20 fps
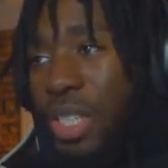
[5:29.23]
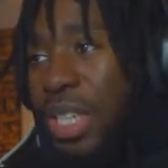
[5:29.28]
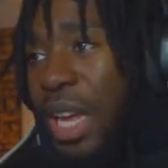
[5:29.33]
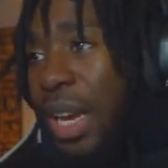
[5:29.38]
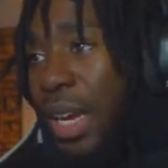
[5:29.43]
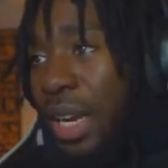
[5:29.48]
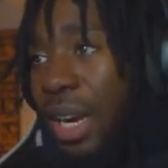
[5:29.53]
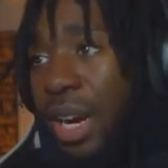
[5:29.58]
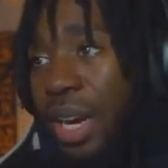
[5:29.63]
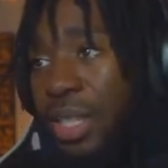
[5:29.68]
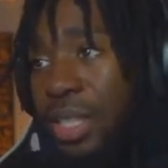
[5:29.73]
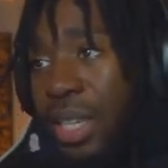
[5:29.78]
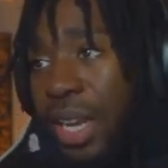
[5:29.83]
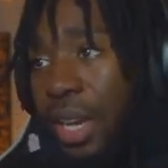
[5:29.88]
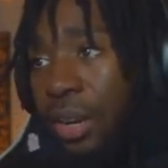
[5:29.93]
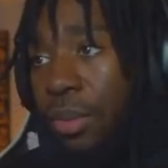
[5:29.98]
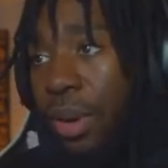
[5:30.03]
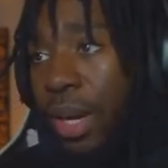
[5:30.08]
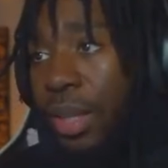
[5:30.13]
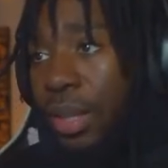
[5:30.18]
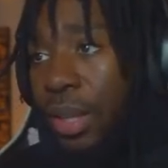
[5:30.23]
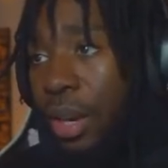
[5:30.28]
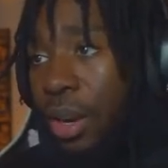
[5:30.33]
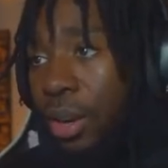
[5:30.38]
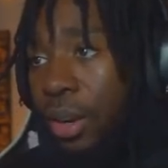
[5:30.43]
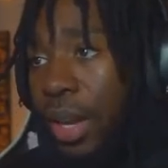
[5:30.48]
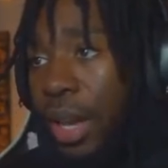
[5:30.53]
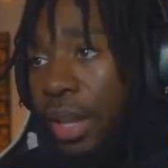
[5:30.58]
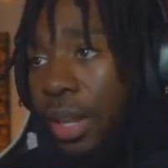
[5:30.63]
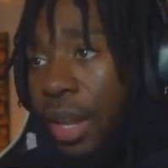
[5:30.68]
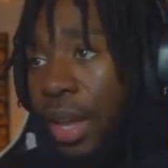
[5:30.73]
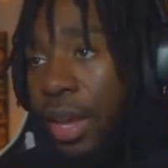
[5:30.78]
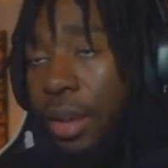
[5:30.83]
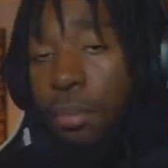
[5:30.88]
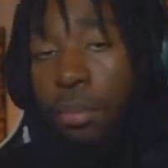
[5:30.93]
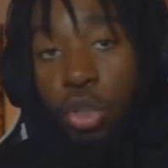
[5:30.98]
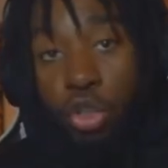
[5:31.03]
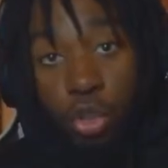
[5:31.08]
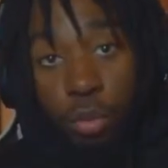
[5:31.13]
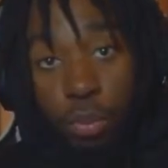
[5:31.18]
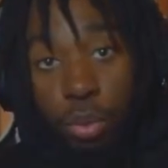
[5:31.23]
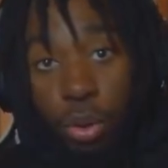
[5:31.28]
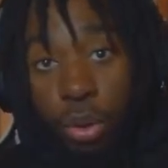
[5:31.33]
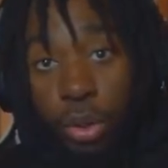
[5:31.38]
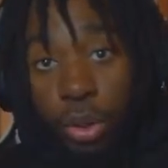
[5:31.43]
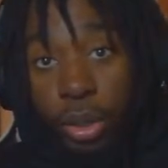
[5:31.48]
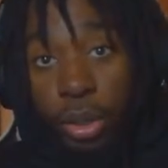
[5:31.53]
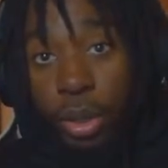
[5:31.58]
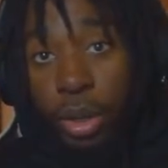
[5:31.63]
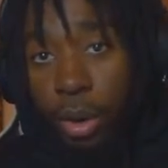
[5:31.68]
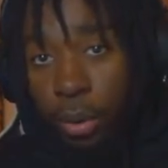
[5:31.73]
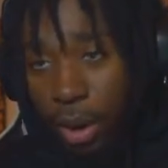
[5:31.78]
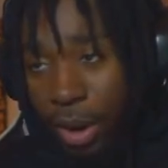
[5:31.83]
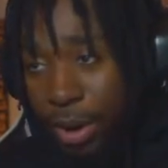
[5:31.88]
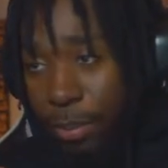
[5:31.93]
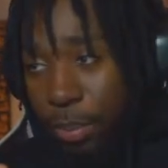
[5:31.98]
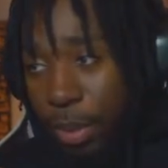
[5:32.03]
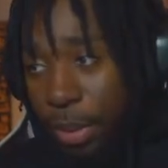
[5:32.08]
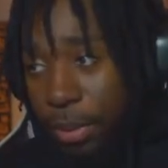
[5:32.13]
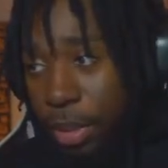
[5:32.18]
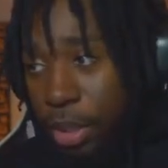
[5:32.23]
that contact right there on that lane, most importantly, right? Peep